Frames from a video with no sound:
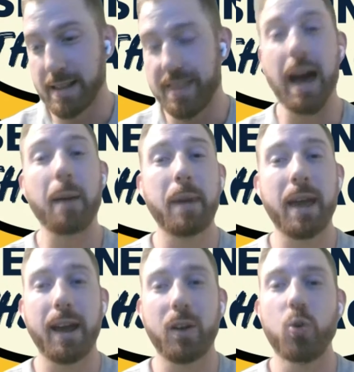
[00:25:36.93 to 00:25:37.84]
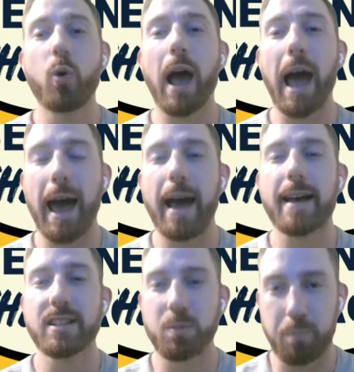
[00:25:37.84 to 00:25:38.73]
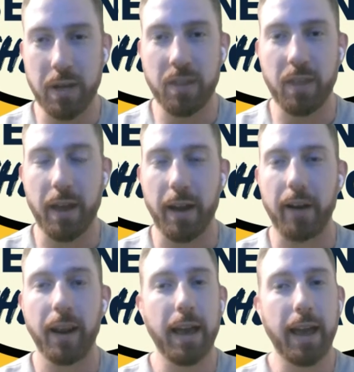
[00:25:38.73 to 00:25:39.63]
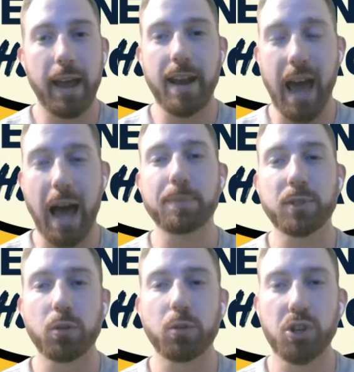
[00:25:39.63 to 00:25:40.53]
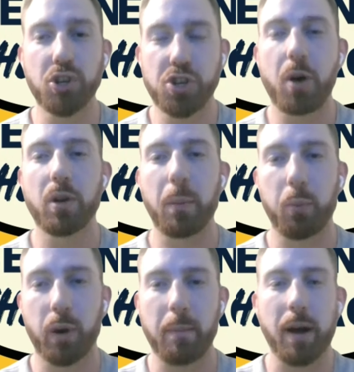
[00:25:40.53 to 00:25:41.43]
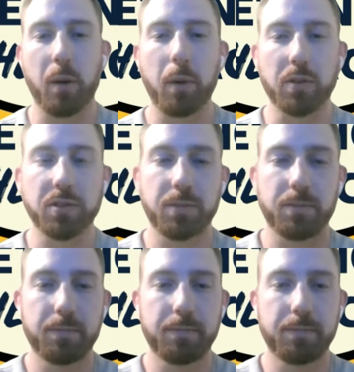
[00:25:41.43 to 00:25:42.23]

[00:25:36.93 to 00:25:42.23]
that man who has been there and absolutely showed up when it mattered most?